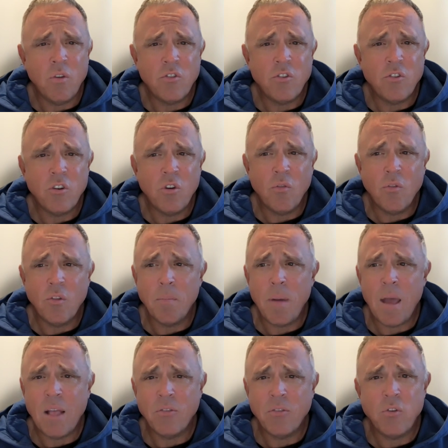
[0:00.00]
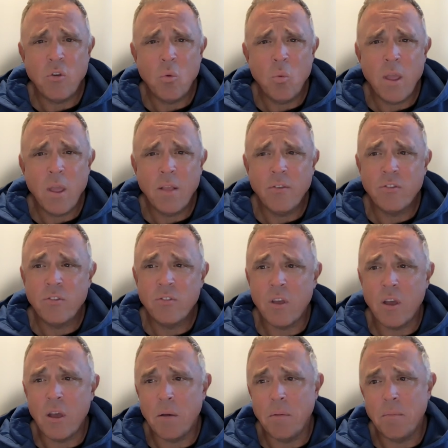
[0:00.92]
fishing over the past few weeks.
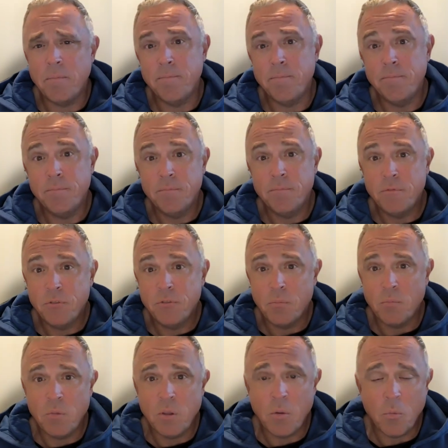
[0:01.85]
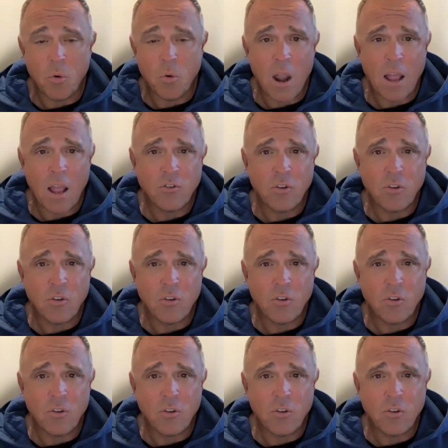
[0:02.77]
I in